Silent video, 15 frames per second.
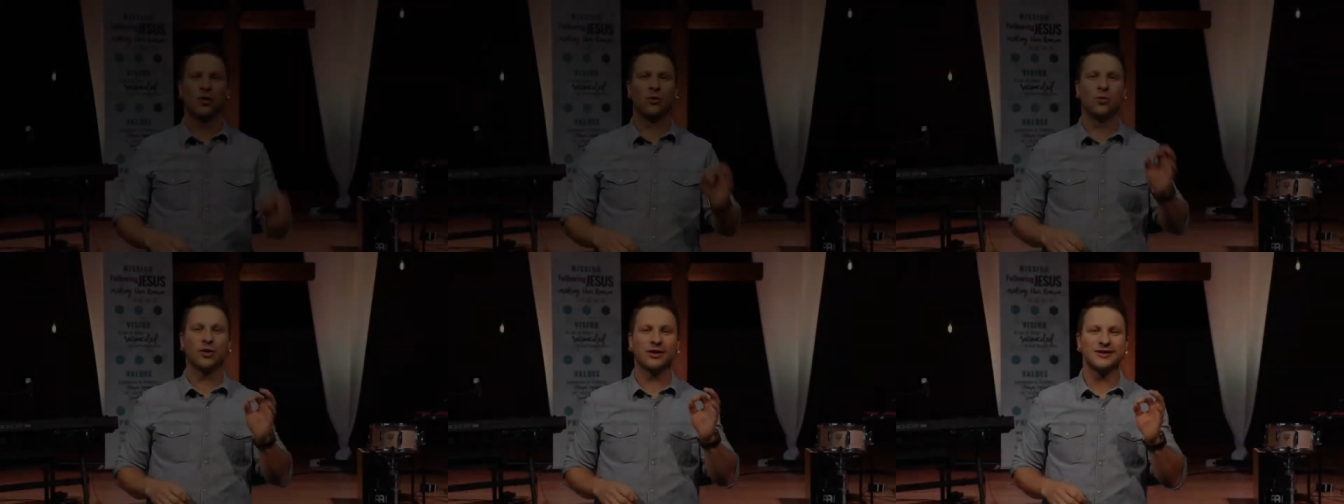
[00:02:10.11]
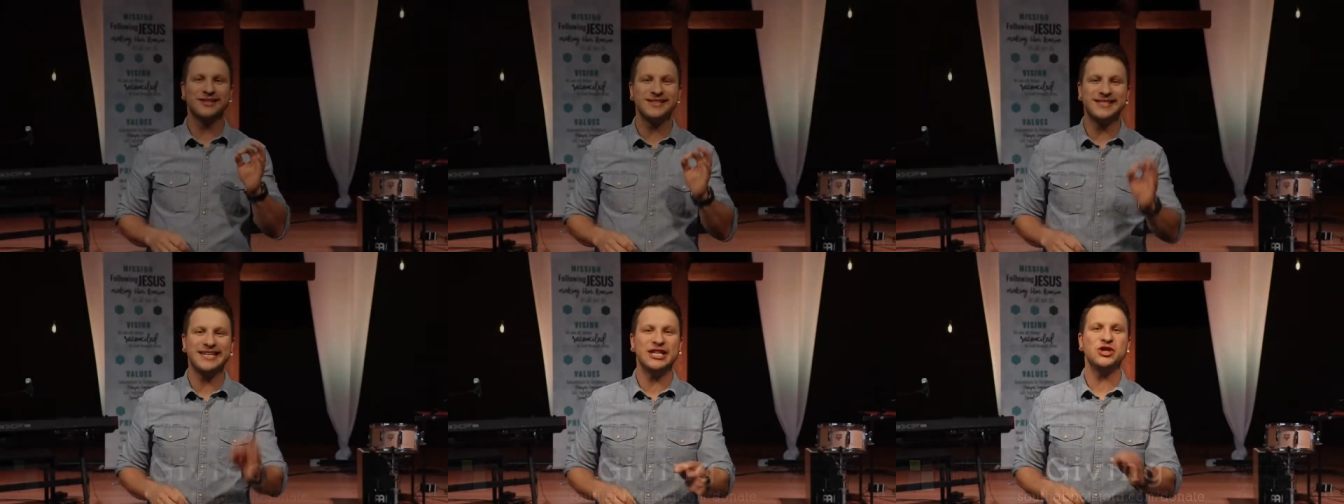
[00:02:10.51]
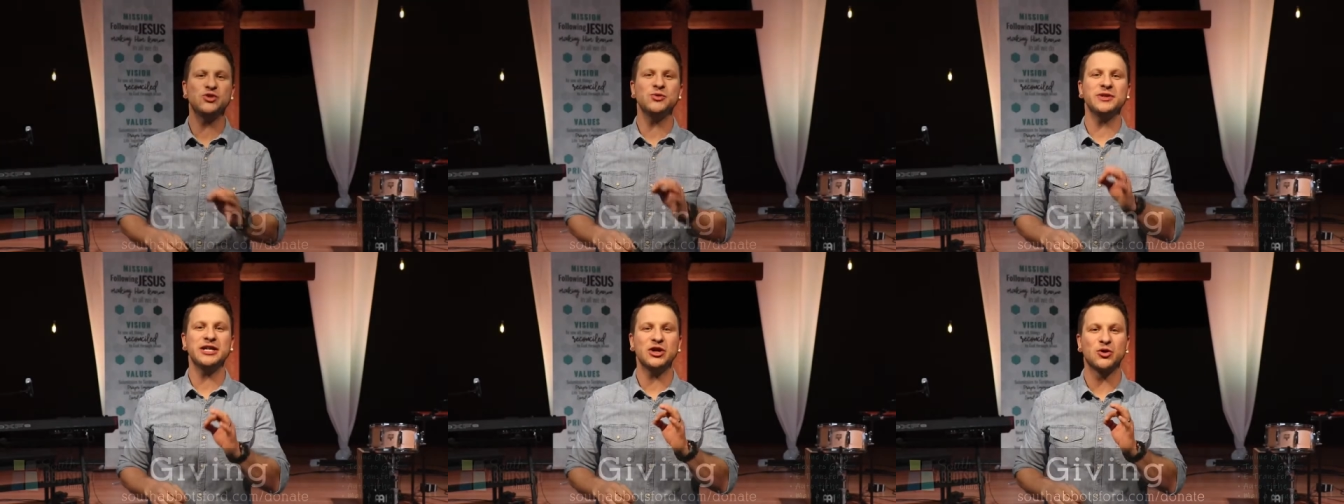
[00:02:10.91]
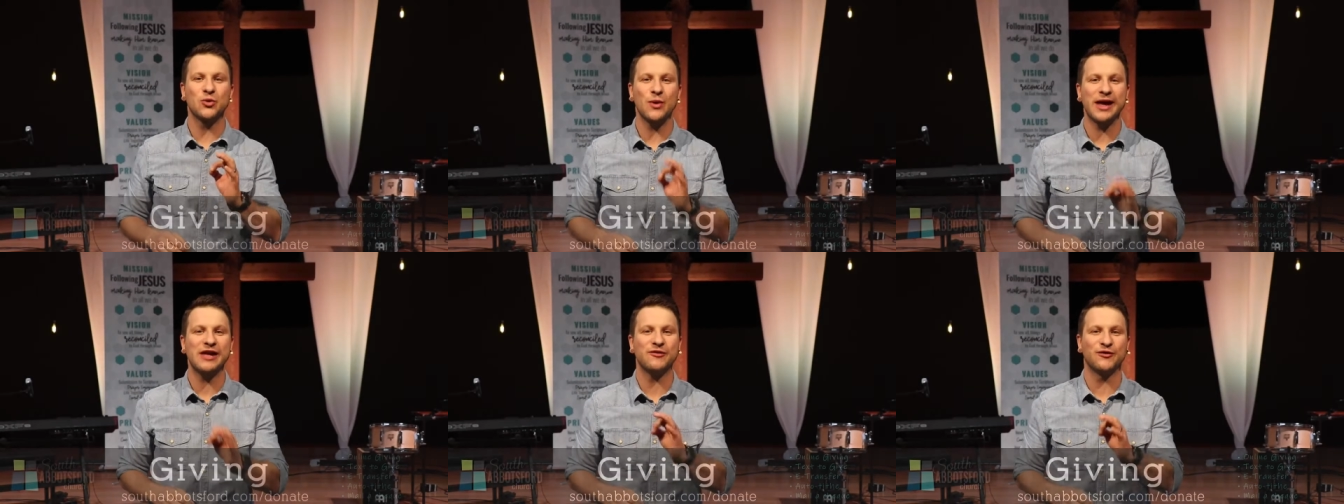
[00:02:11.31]
We're continually
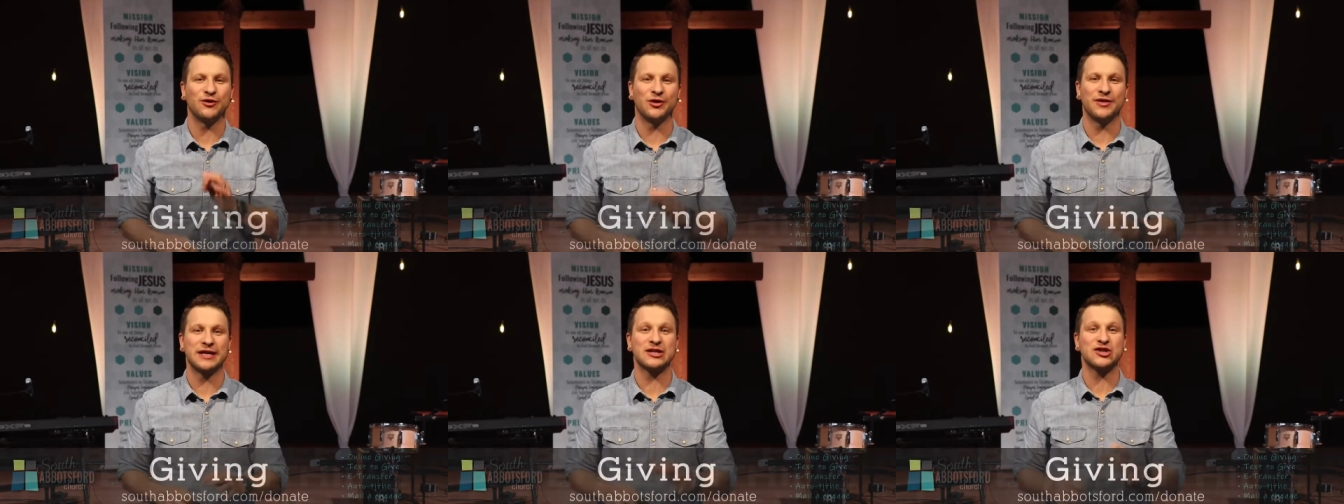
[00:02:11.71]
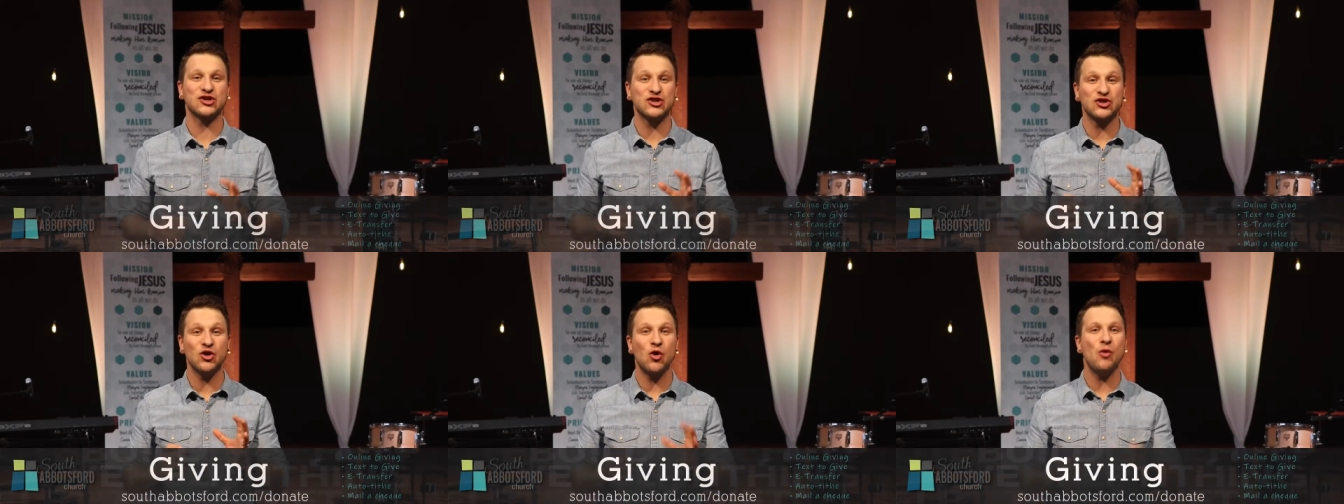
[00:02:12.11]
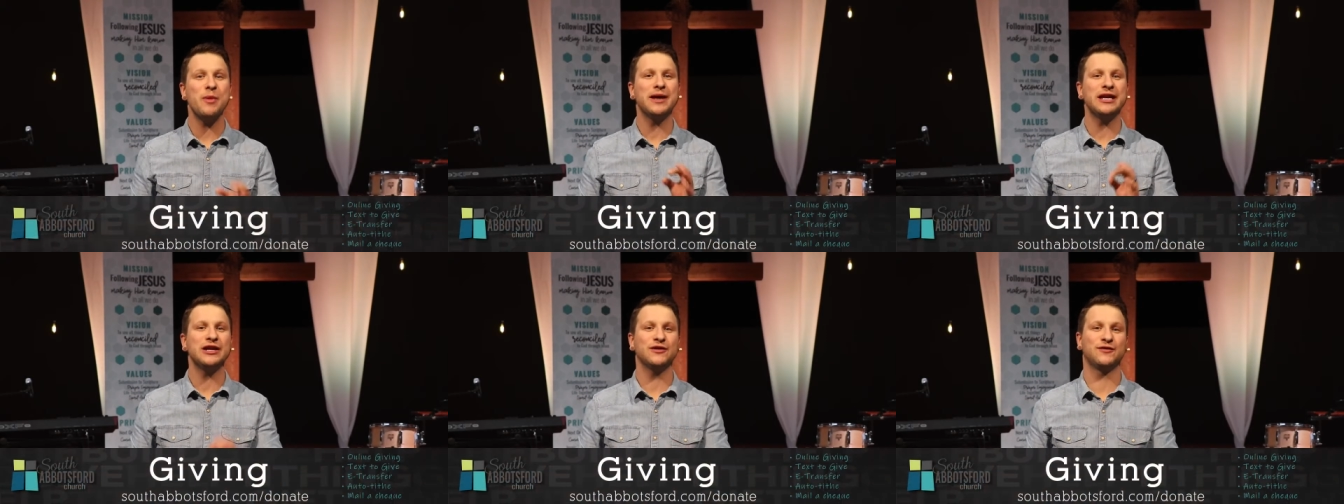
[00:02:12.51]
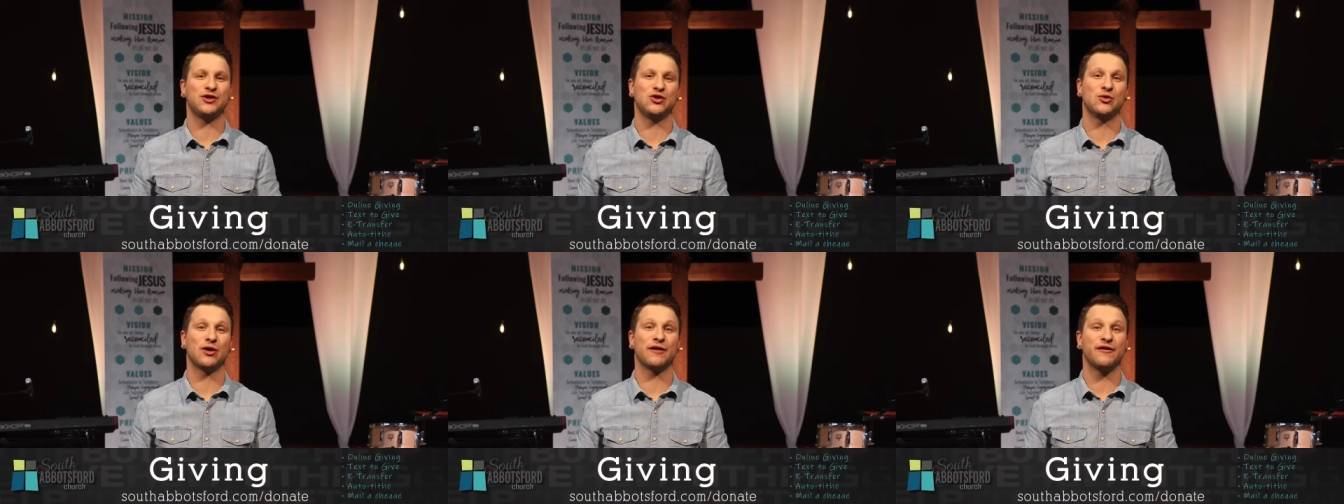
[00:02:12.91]
grateful that so many of
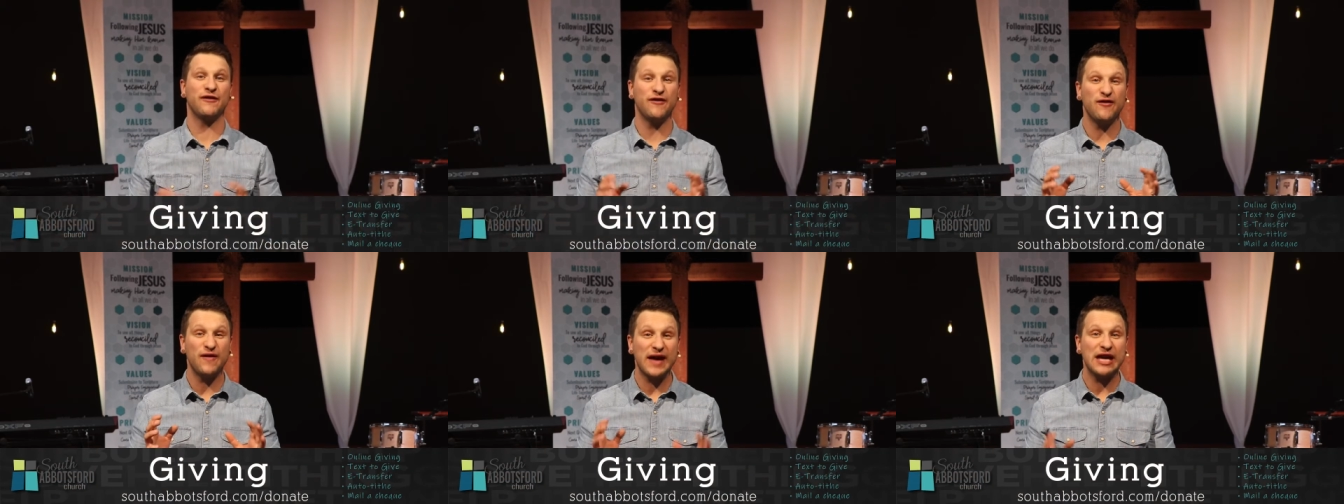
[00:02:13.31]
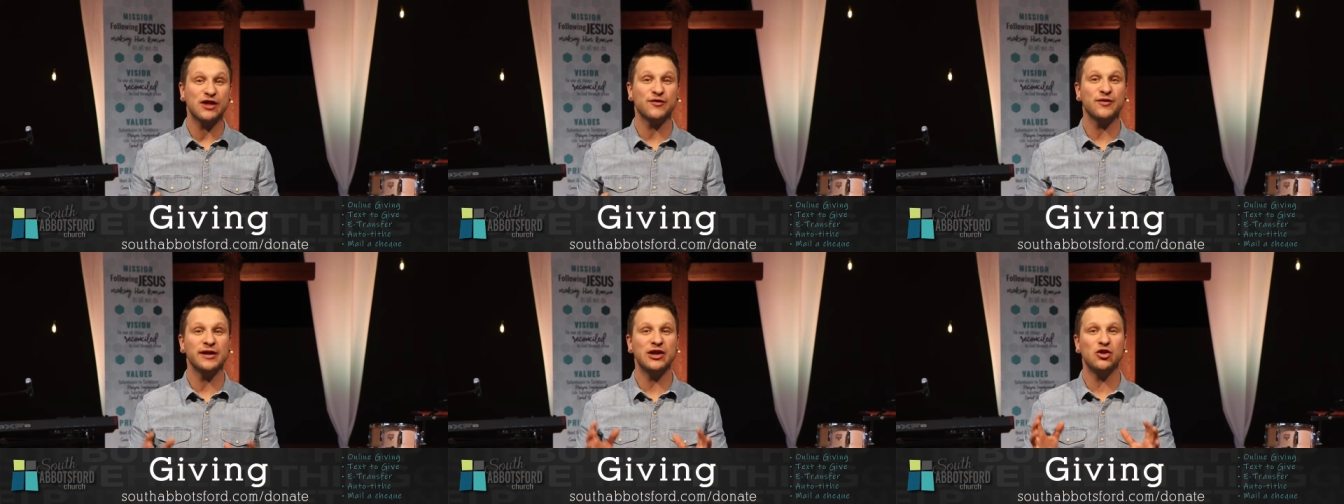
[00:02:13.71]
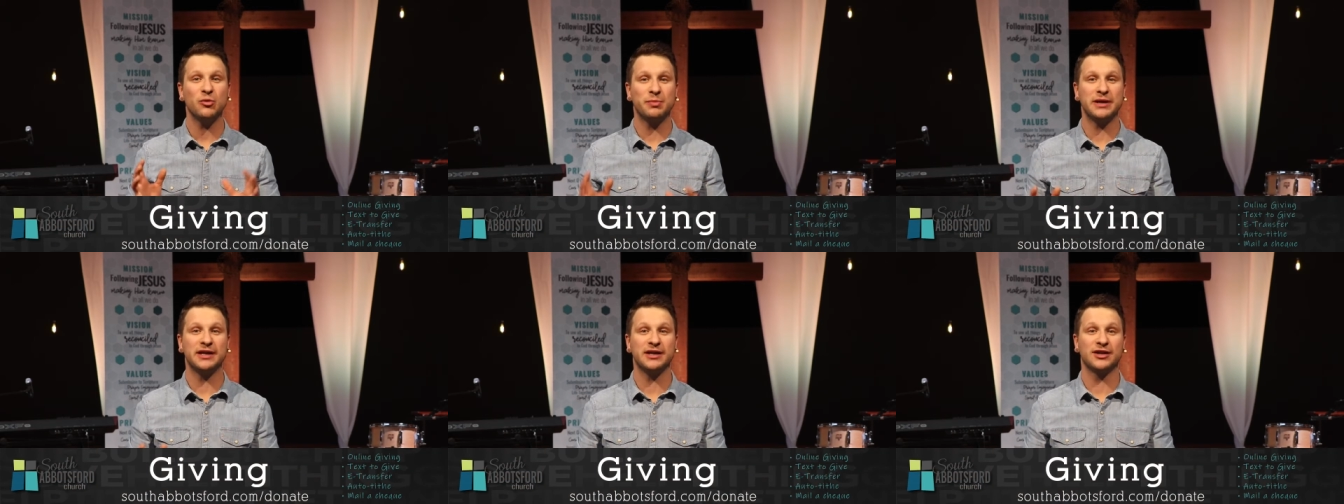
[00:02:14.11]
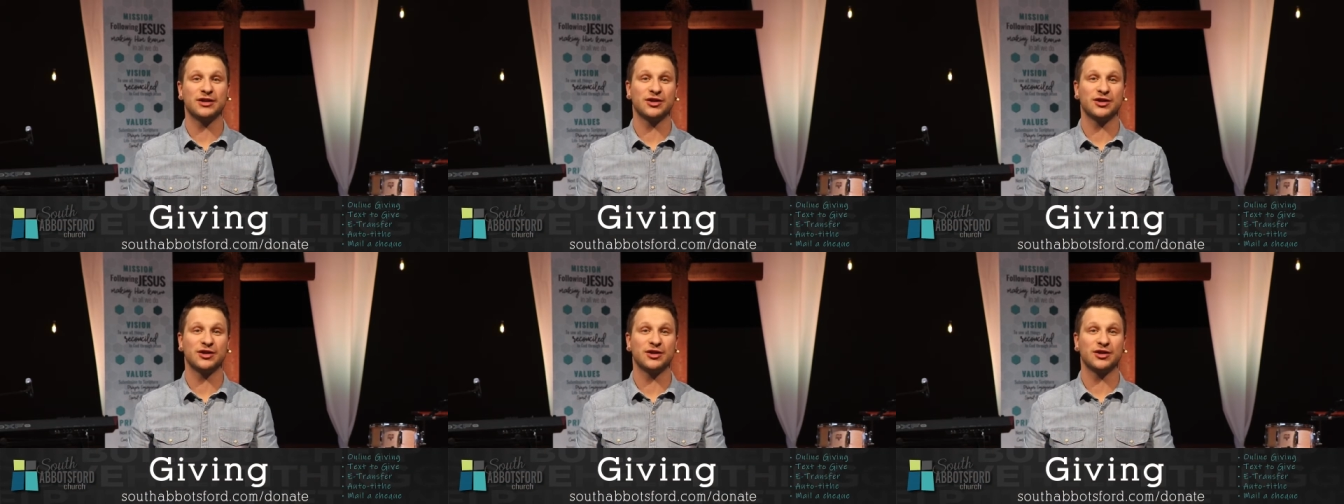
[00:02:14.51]
you are faithfully obedient